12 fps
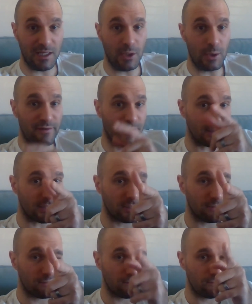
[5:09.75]
Universe.
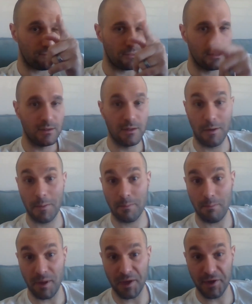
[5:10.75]

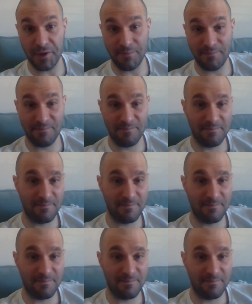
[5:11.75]
Be good.